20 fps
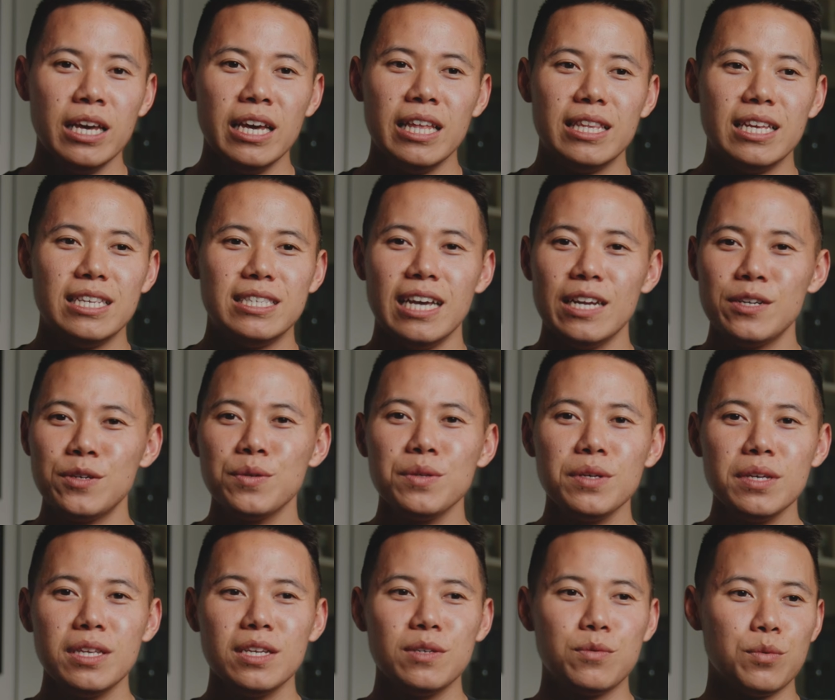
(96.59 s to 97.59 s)
there's naturally
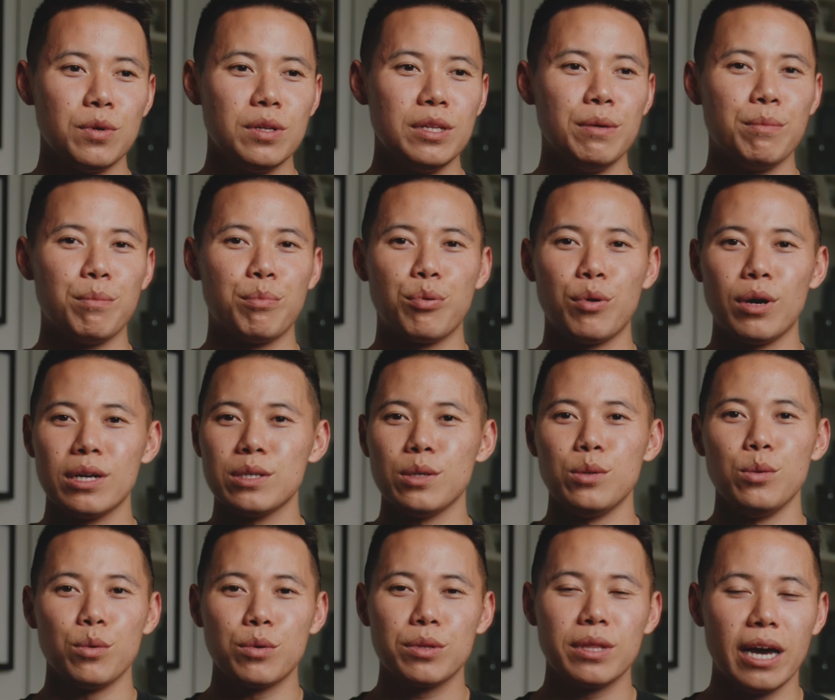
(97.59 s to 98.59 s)
this really impressed
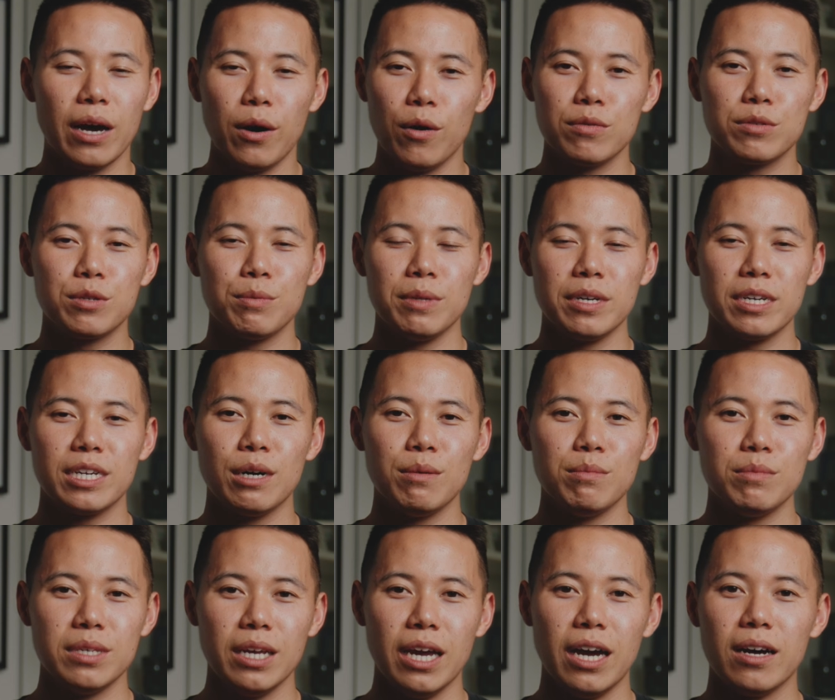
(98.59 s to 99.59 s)
look that ultimately
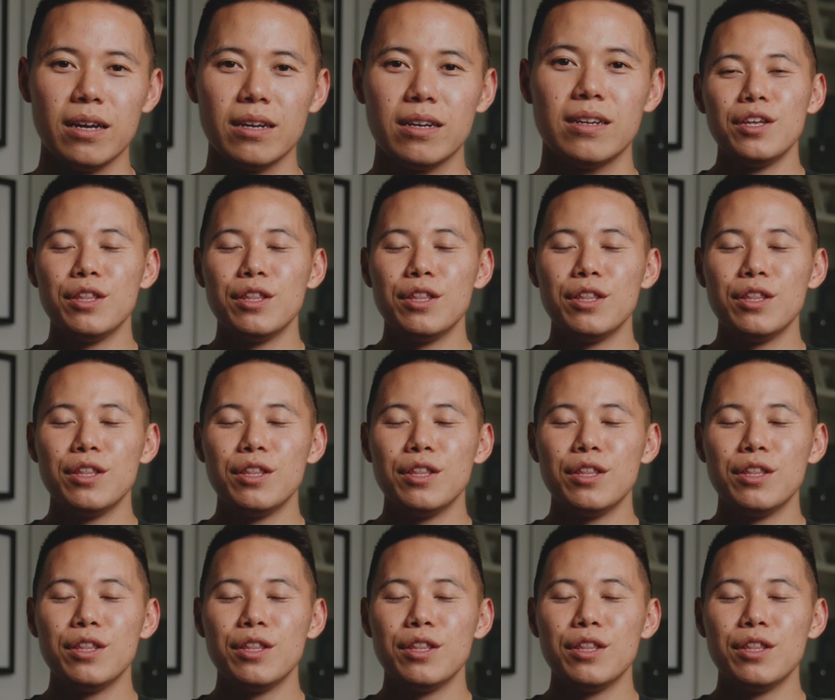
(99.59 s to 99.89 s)
comes out.